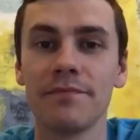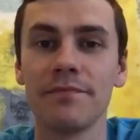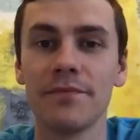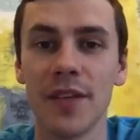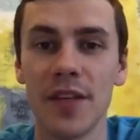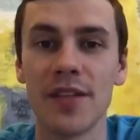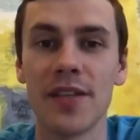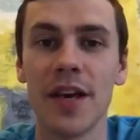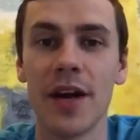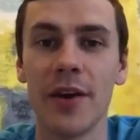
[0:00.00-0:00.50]
You
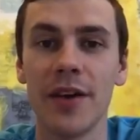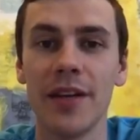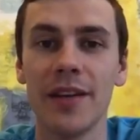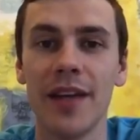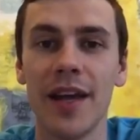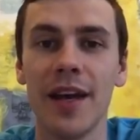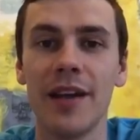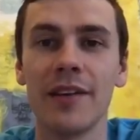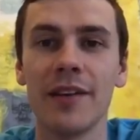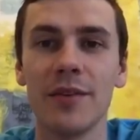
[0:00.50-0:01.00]
see how I did
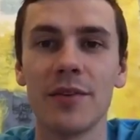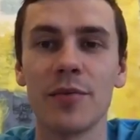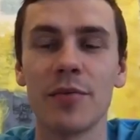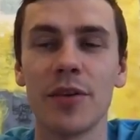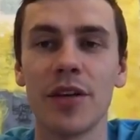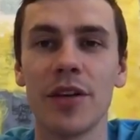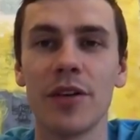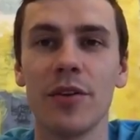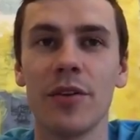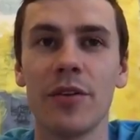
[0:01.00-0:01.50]
that? That was
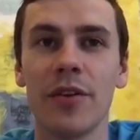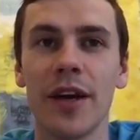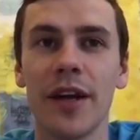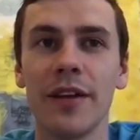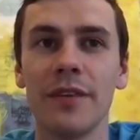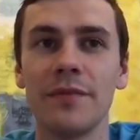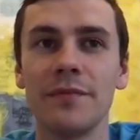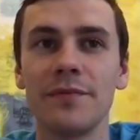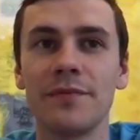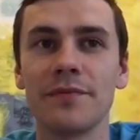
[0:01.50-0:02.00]
pretty cool, right?
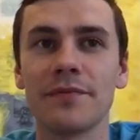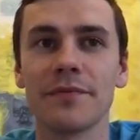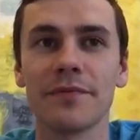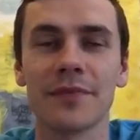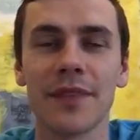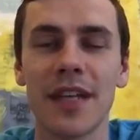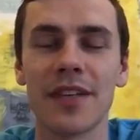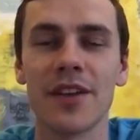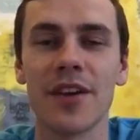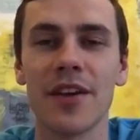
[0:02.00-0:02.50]

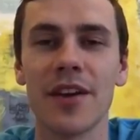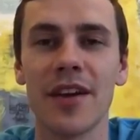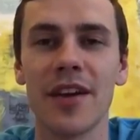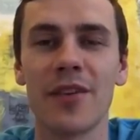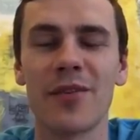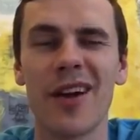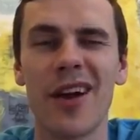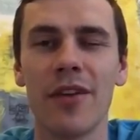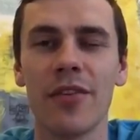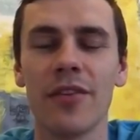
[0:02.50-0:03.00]
That's how you get
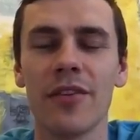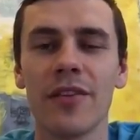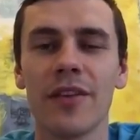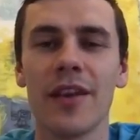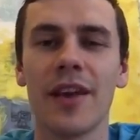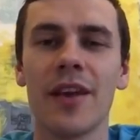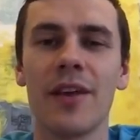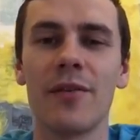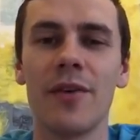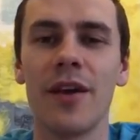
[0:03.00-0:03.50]
around
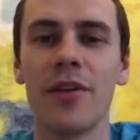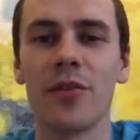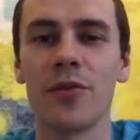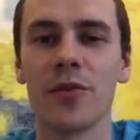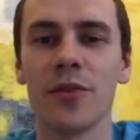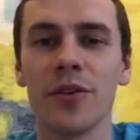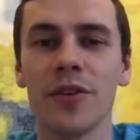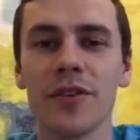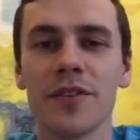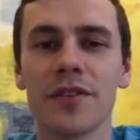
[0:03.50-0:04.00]
the
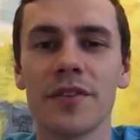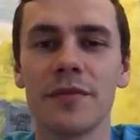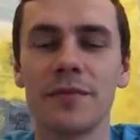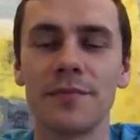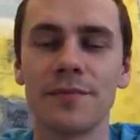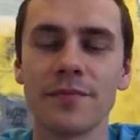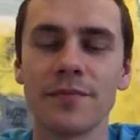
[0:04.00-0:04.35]
rules.